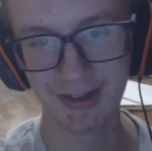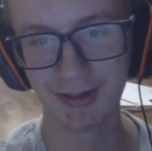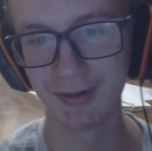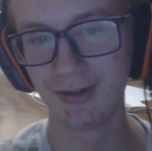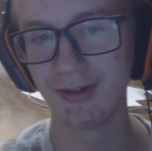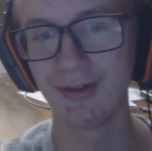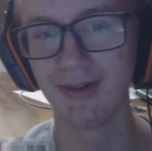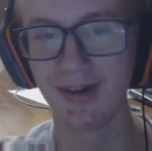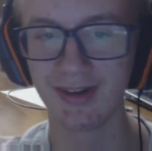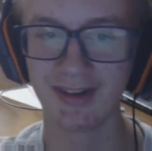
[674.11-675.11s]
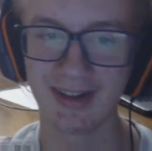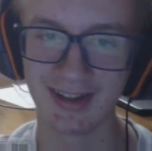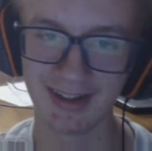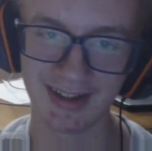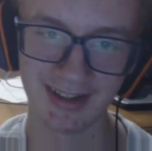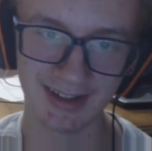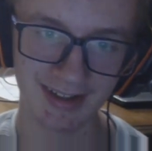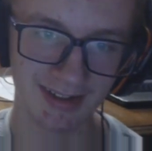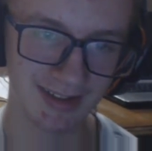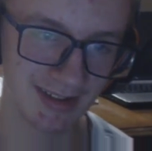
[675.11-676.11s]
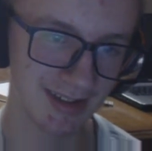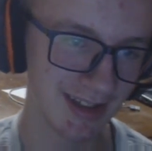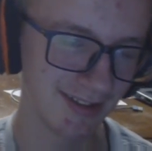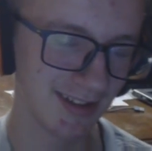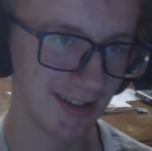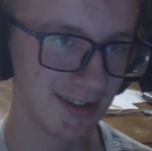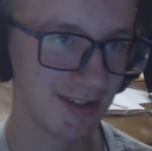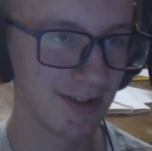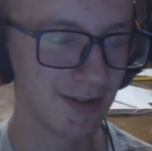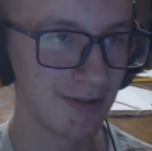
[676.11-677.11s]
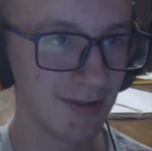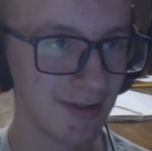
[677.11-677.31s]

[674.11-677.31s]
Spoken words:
Osu? Yes and no.